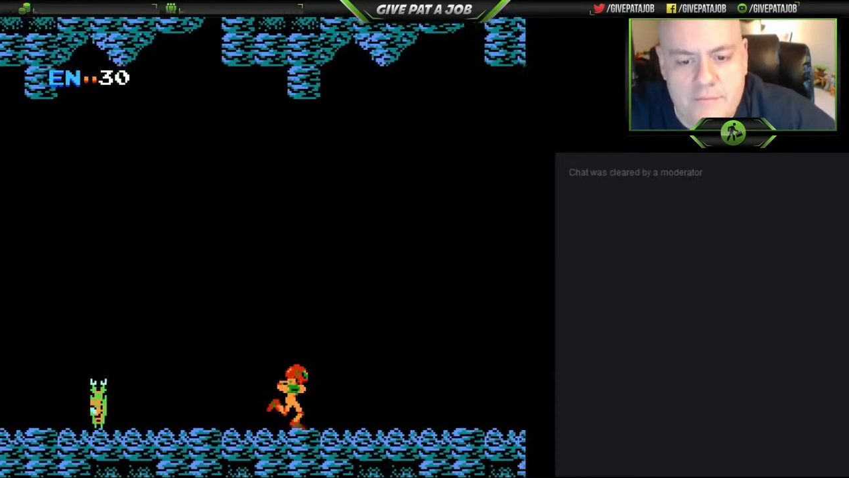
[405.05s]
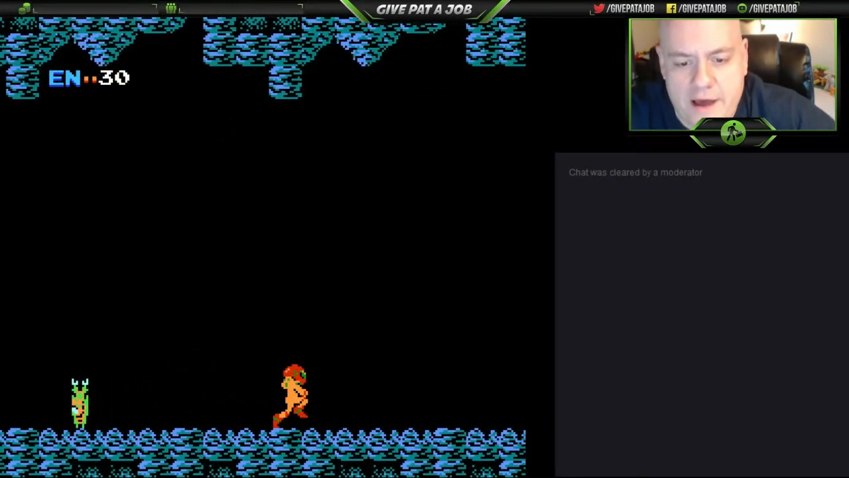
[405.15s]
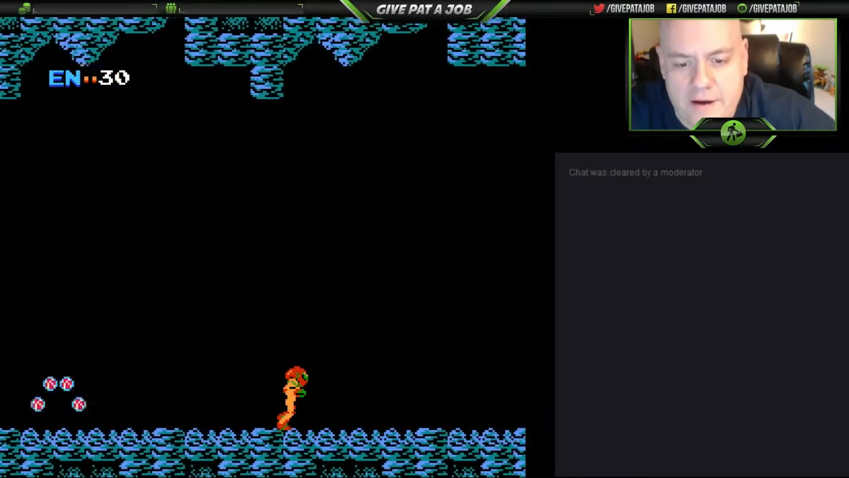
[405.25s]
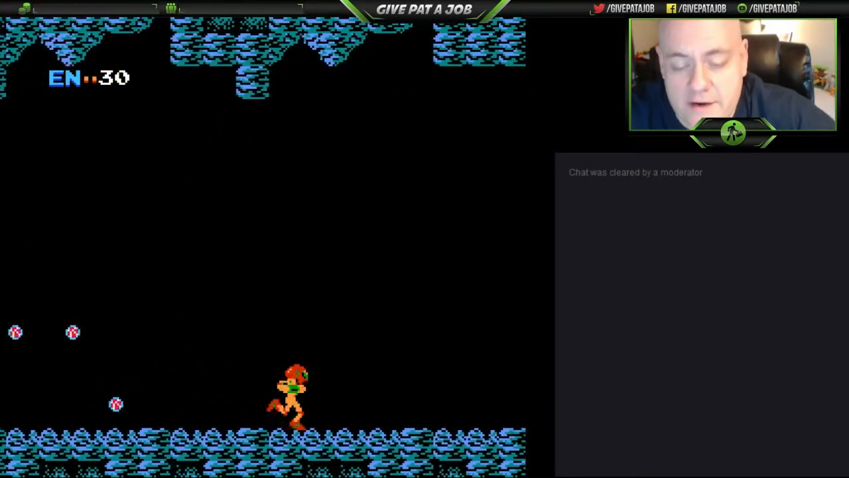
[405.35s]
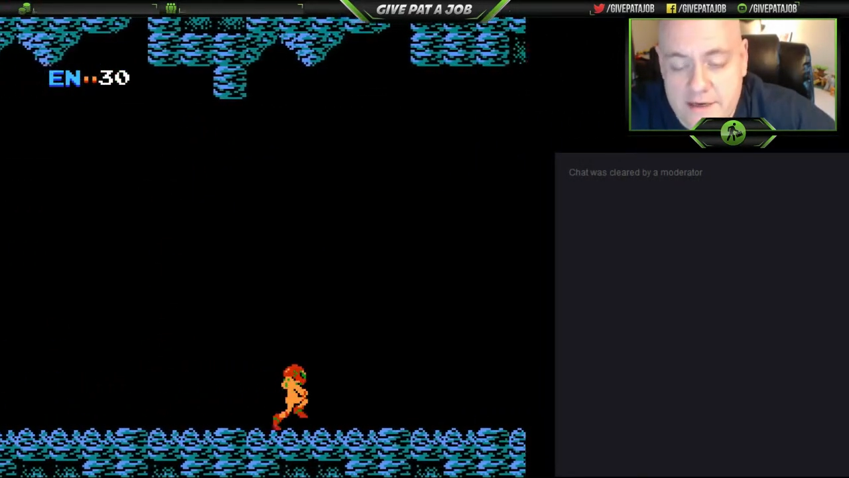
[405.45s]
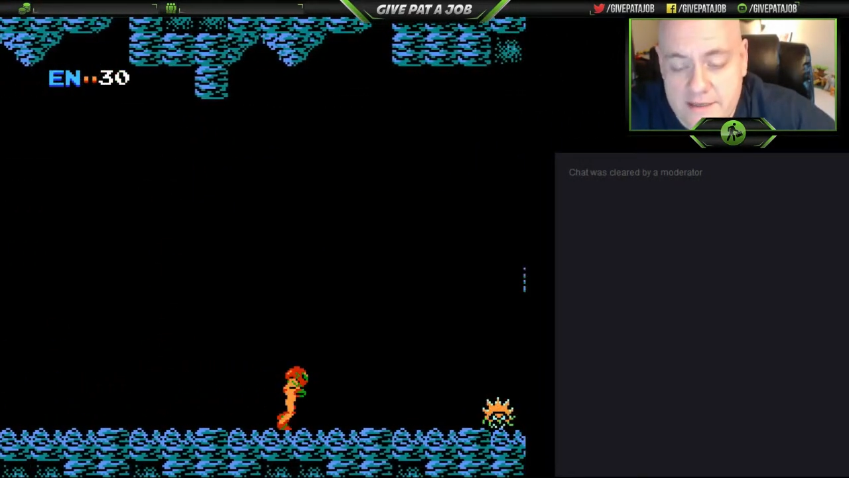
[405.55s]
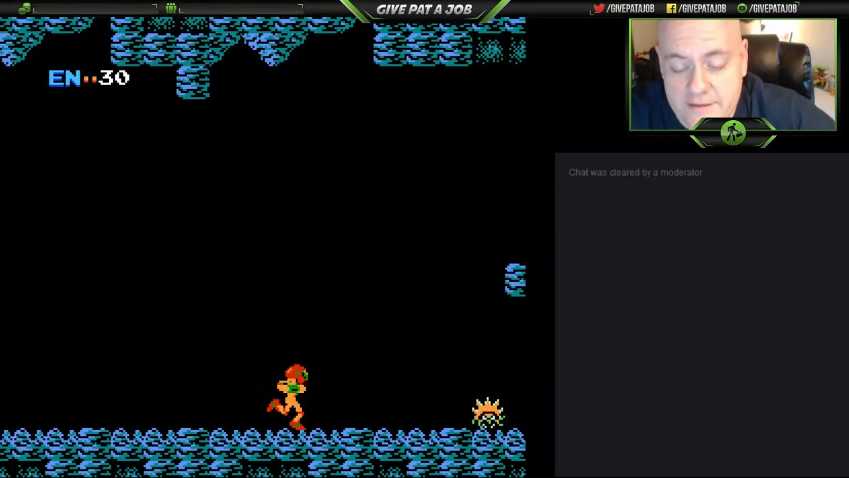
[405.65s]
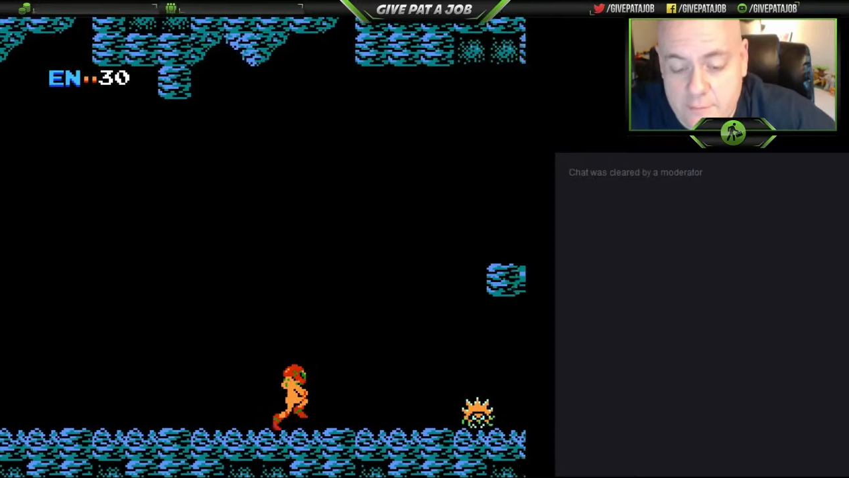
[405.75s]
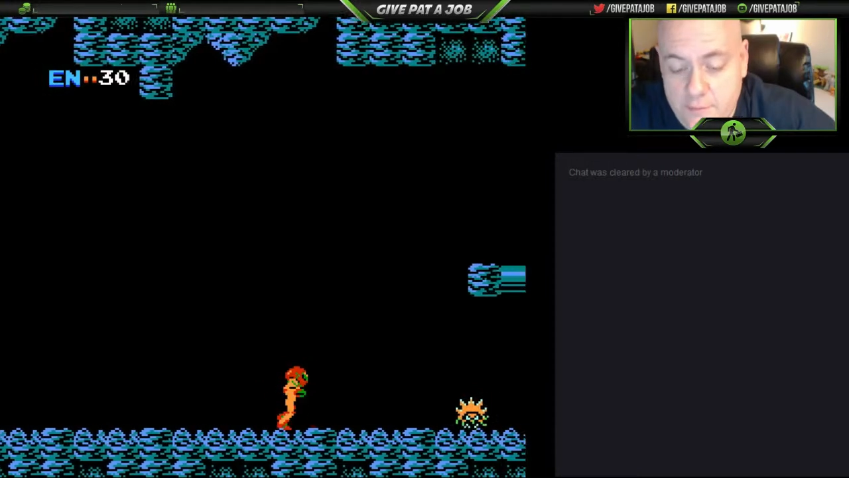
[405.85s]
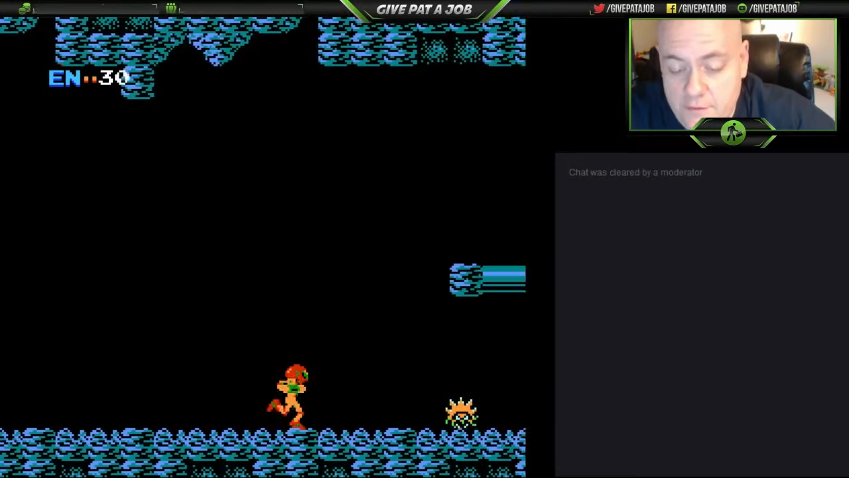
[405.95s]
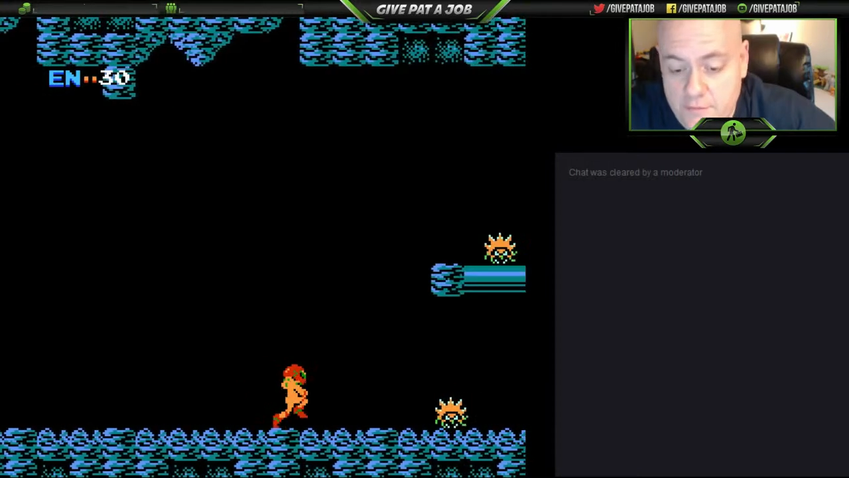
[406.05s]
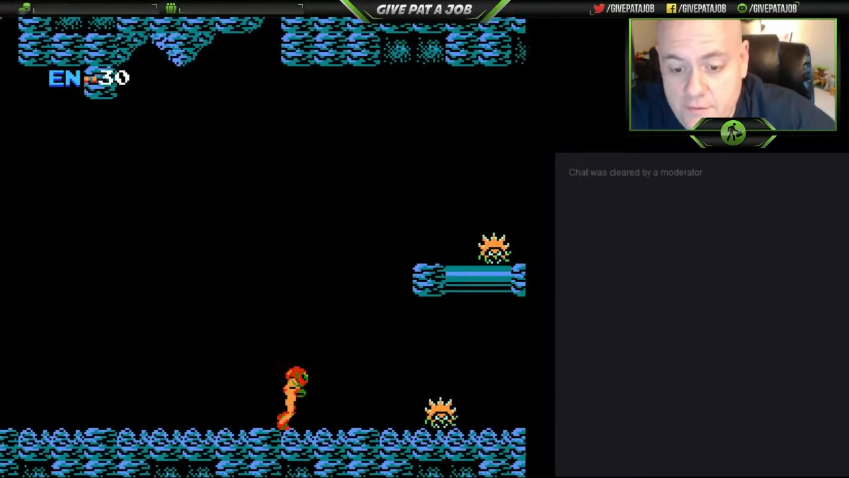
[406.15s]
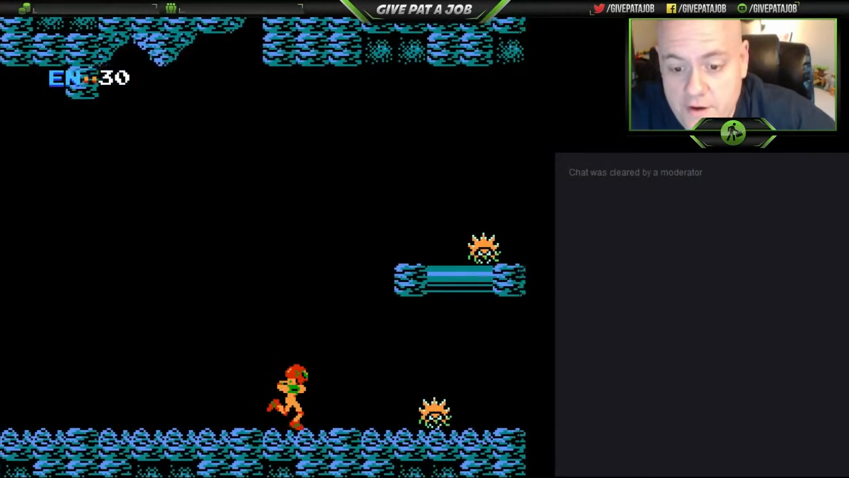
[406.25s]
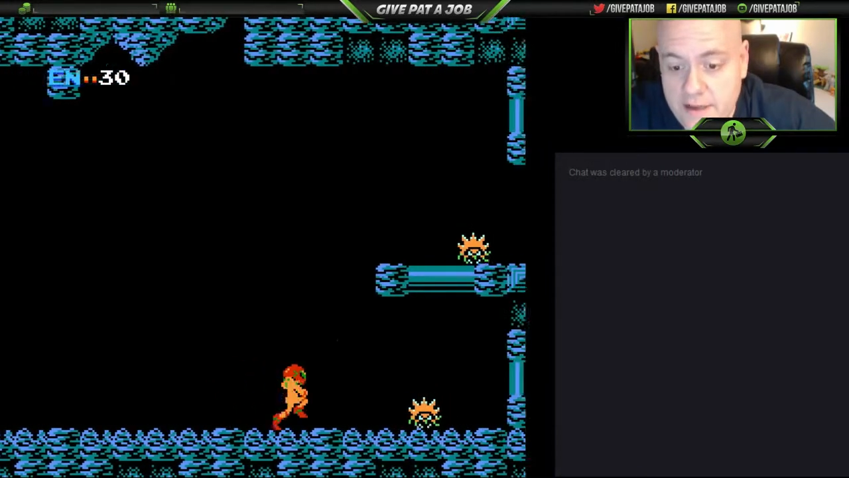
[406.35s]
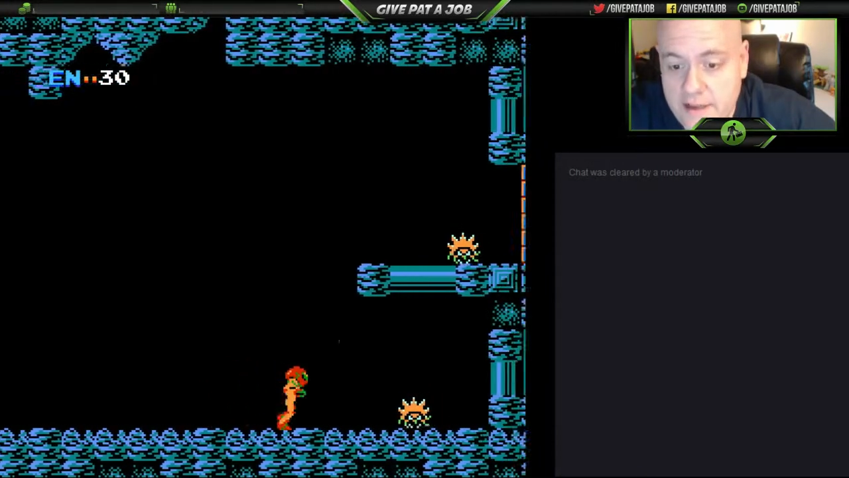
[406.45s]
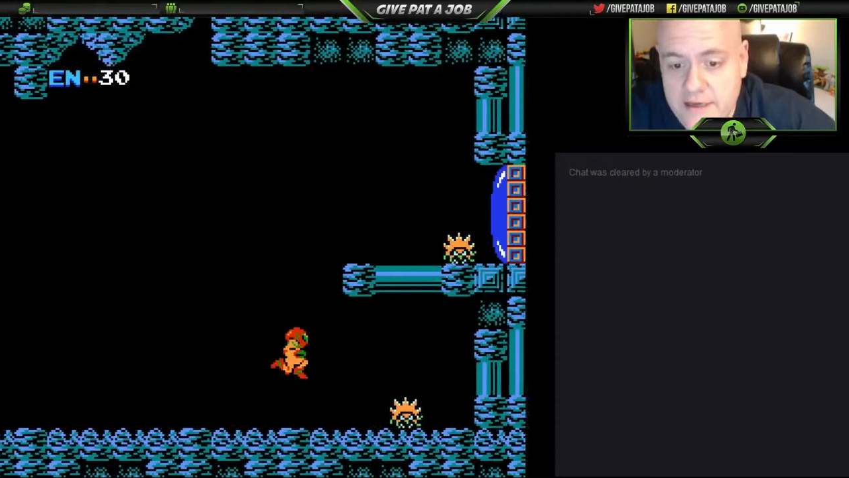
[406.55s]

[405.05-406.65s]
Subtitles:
batteries were really